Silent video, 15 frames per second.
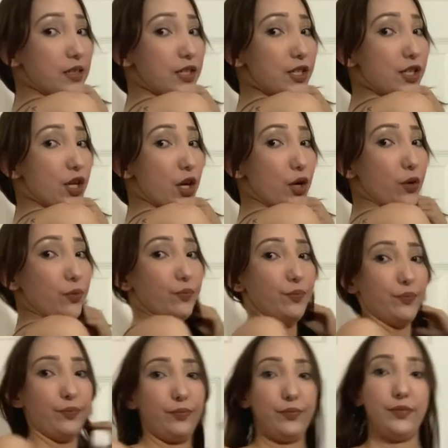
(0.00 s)
So
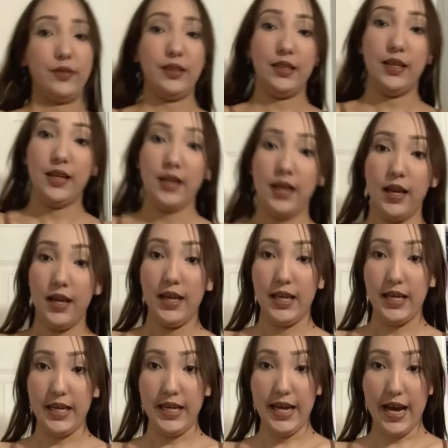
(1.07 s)

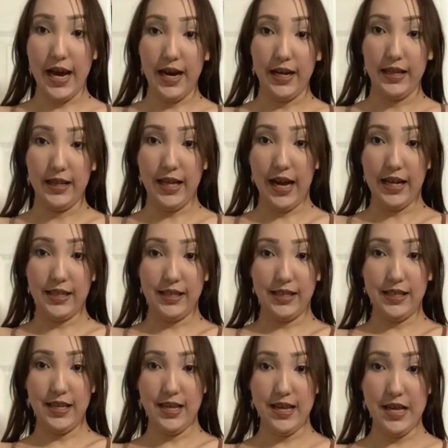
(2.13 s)
yeah,
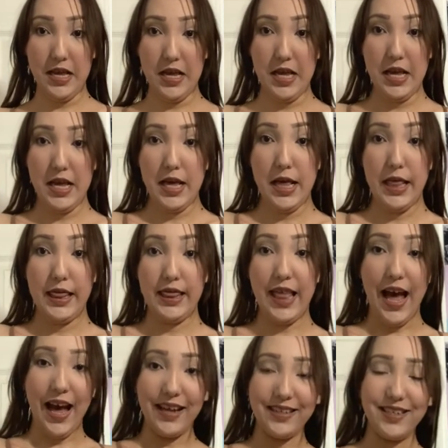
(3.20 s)
that's
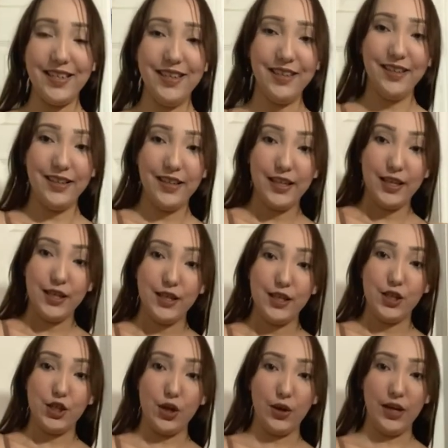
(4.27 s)
that.
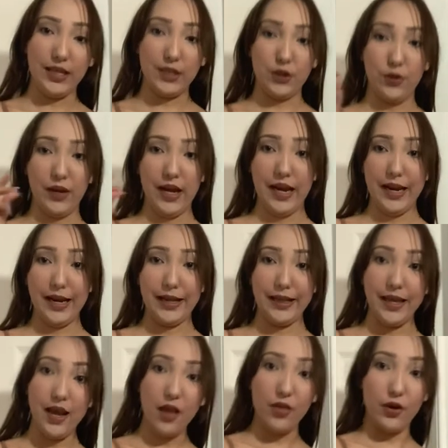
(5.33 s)
So let's go get the
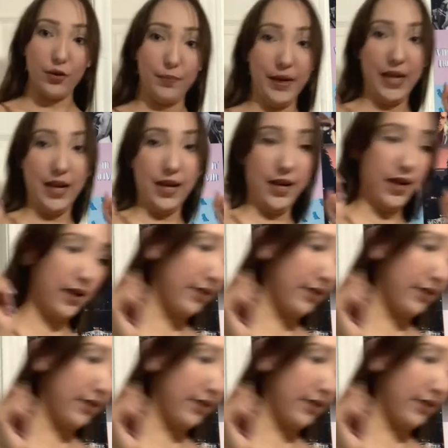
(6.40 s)
other bikini.